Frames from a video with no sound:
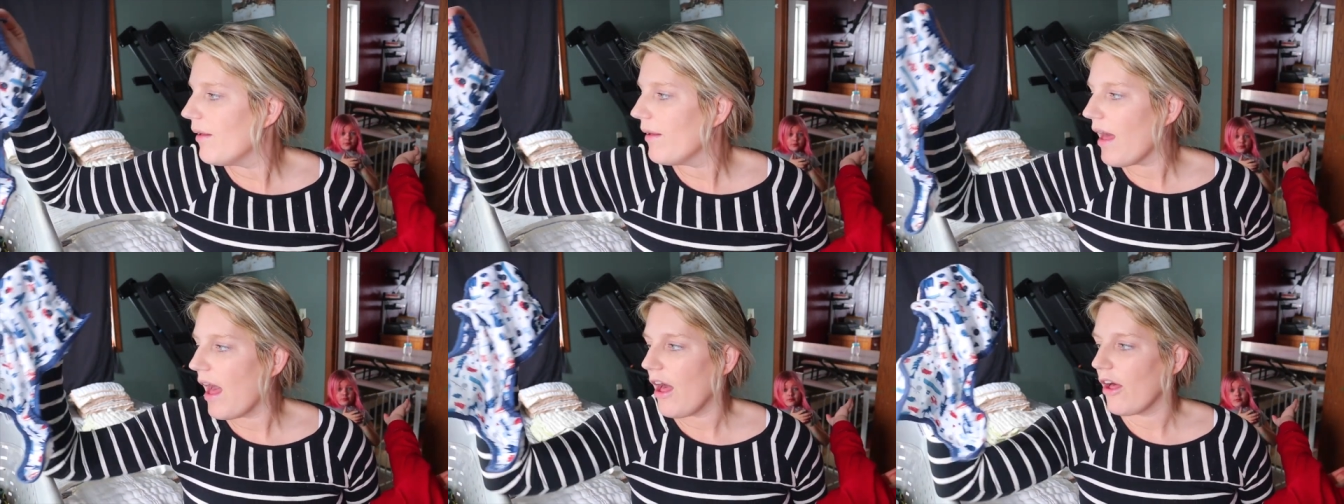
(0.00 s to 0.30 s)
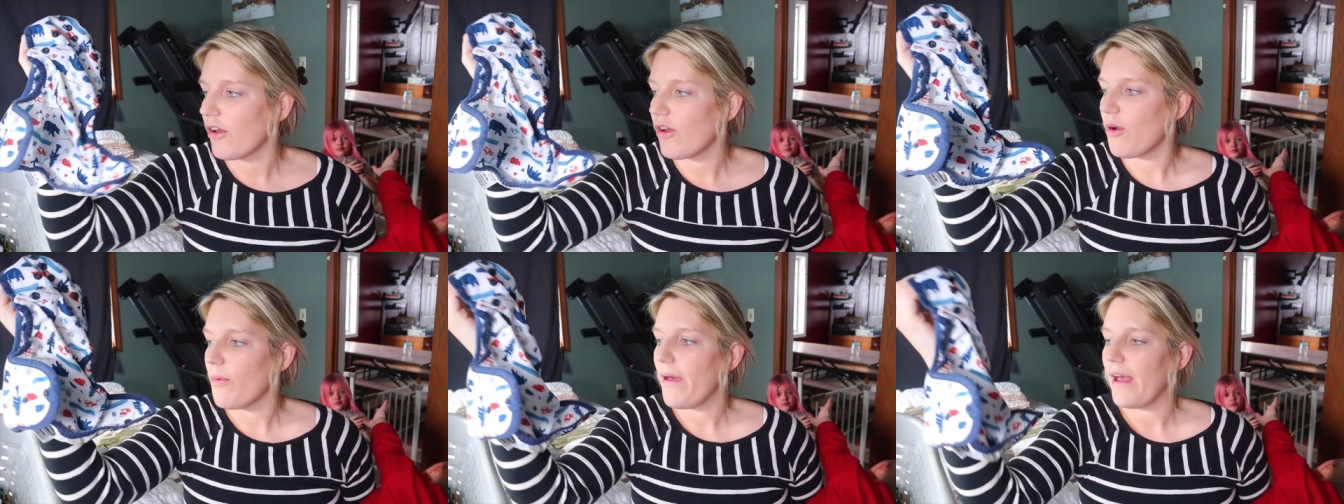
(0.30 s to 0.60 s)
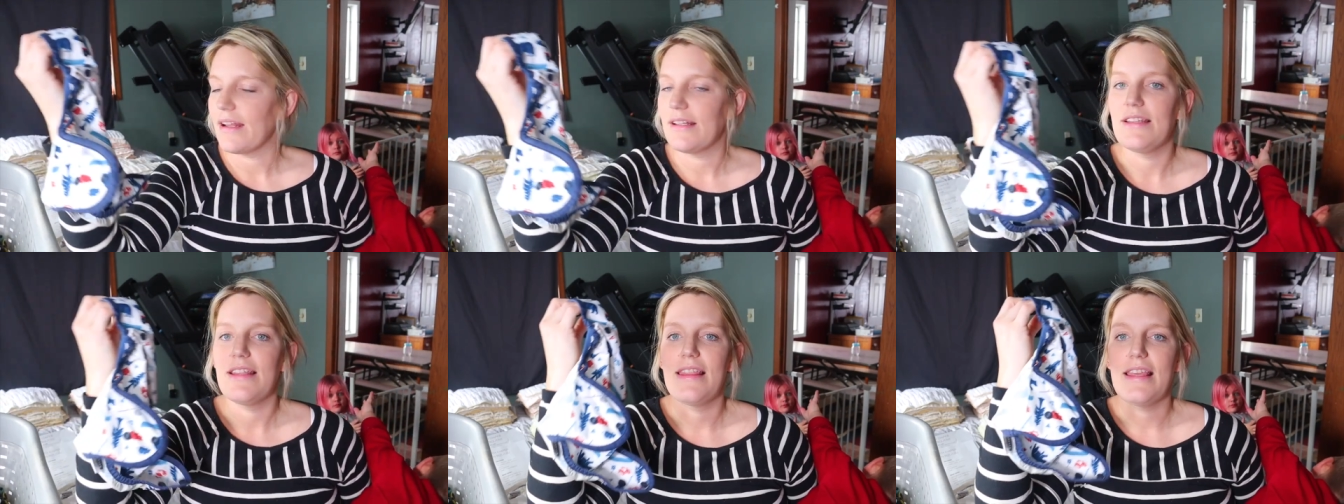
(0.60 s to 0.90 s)
I'll go
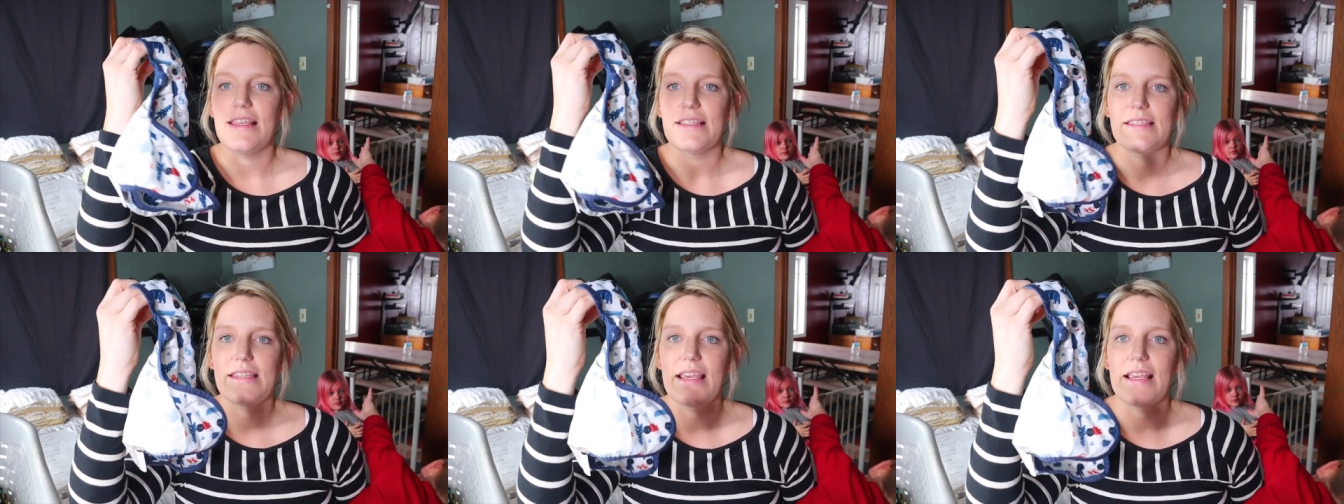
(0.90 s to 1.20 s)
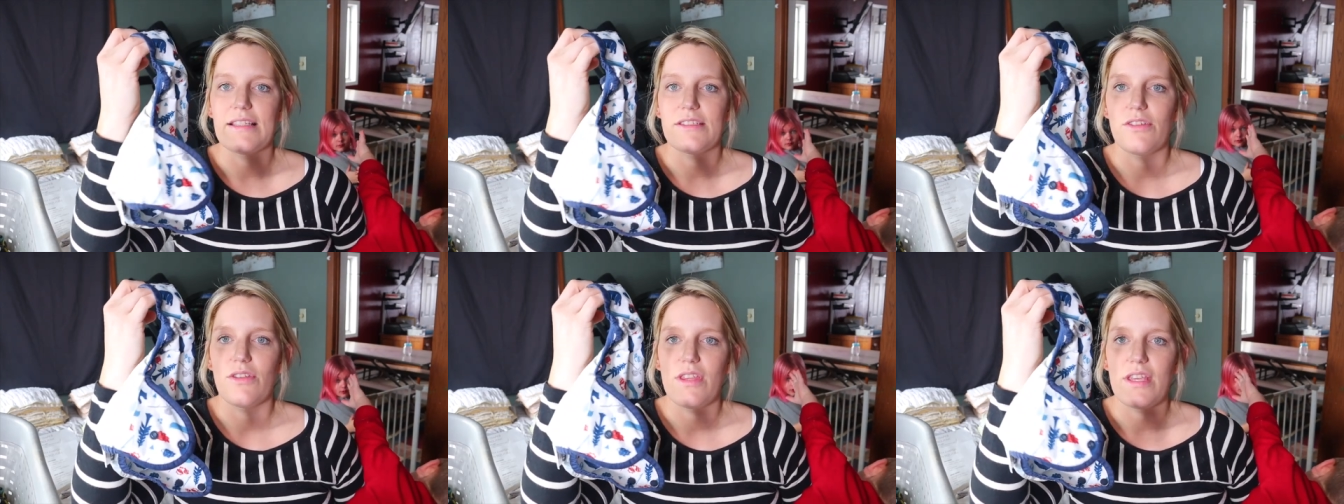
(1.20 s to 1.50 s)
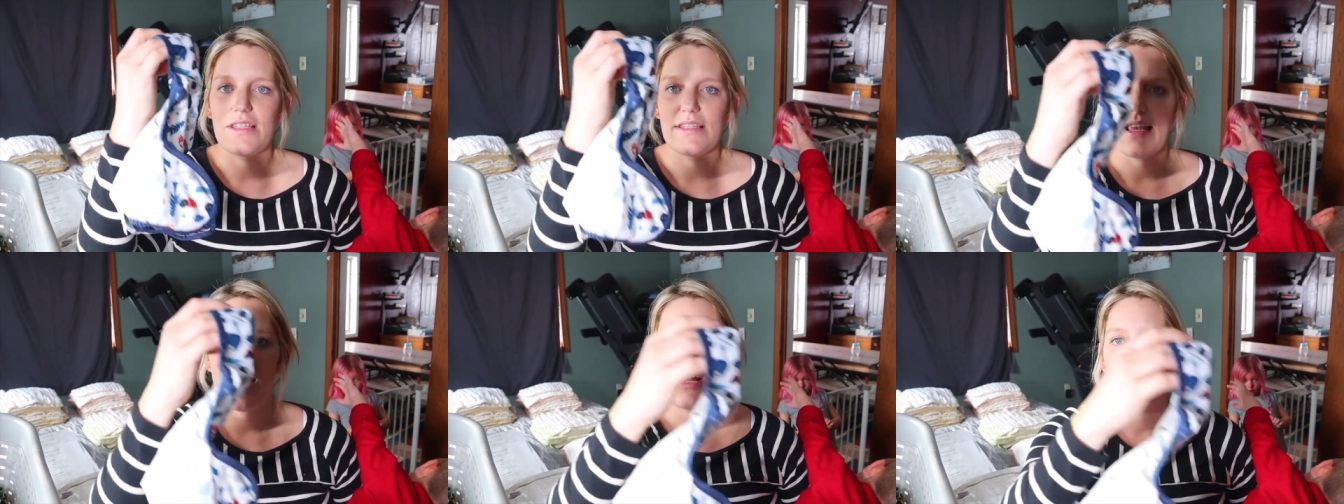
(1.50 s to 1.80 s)
back to these things. So
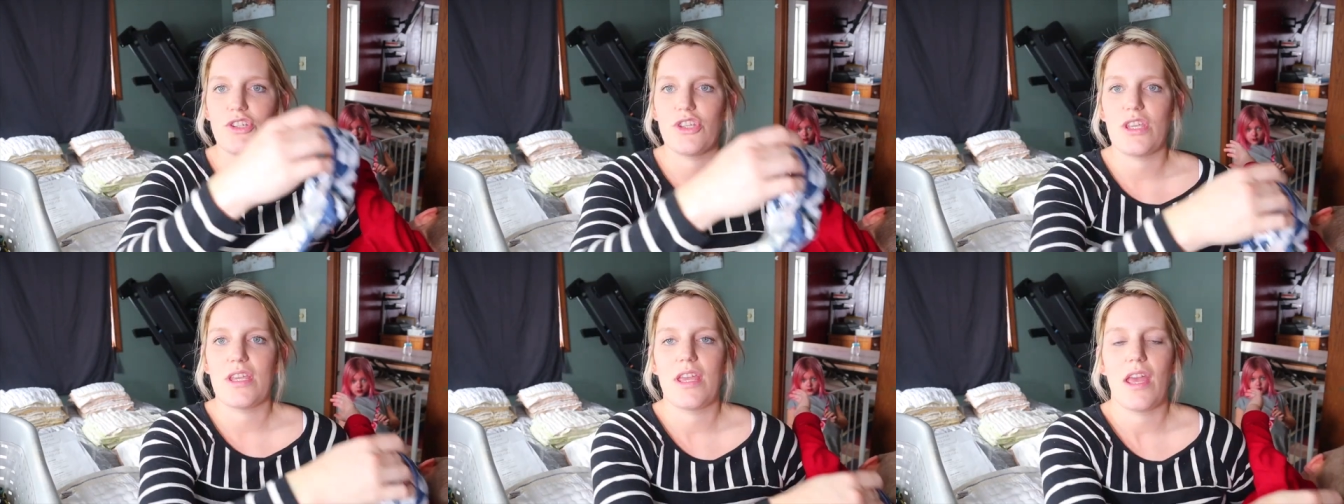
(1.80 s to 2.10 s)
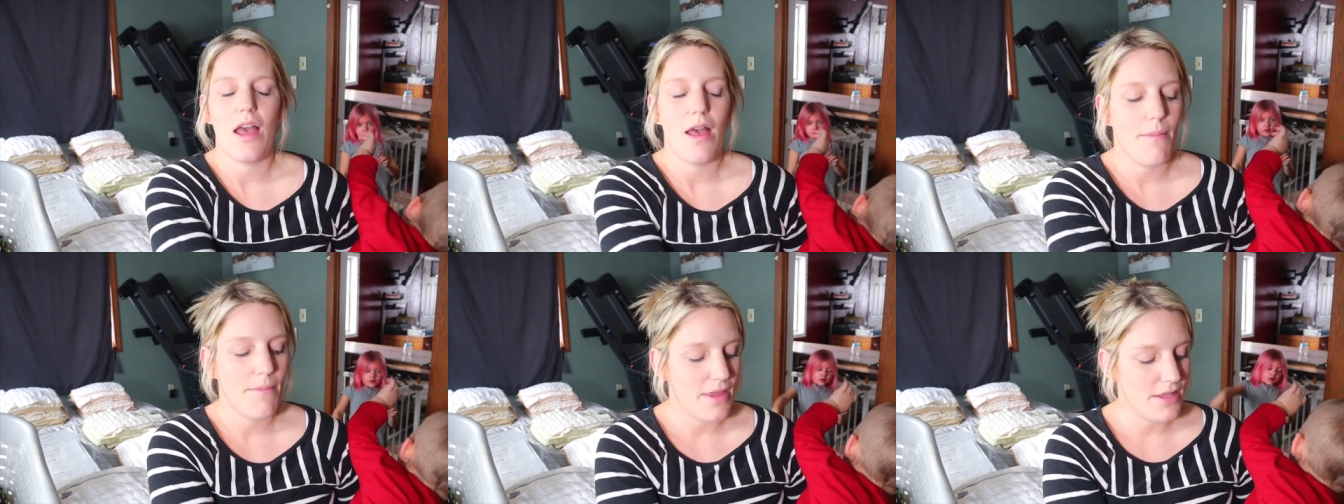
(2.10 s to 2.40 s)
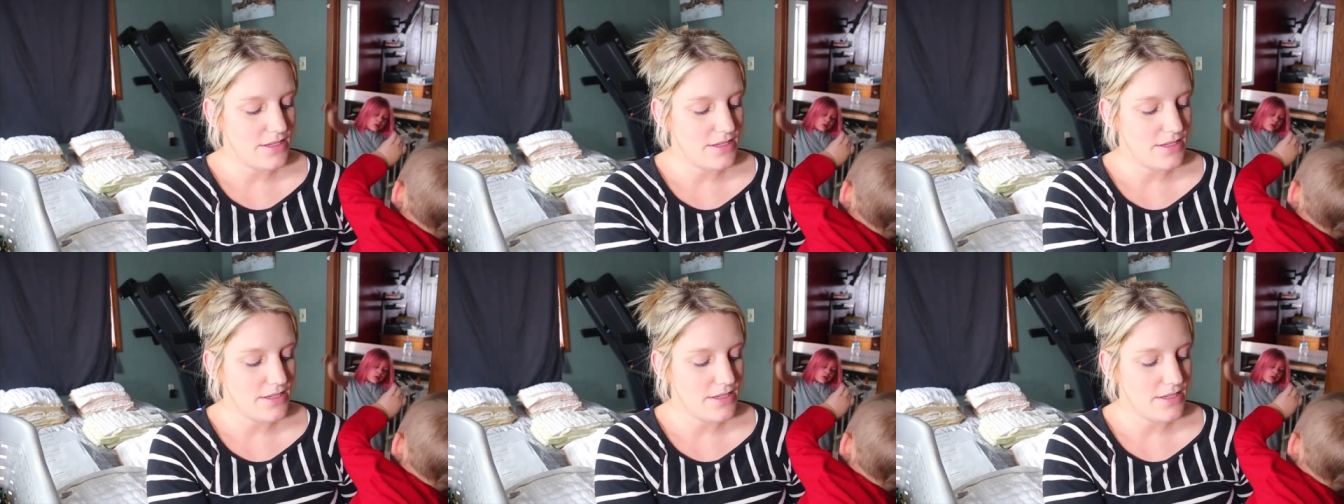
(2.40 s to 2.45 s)
these actually come